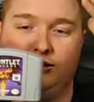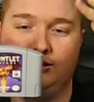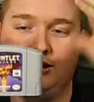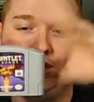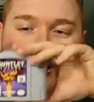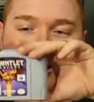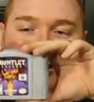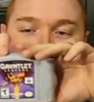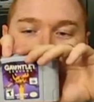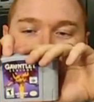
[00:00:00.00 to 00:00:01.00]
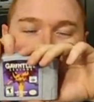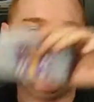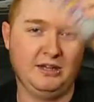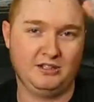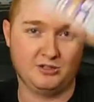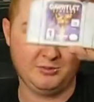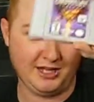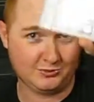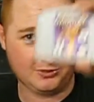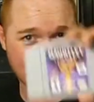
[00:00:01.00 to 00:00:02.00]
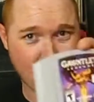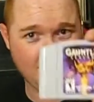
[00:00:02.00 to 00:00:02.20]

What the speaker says: I'll probably get the Dreamcast one as well,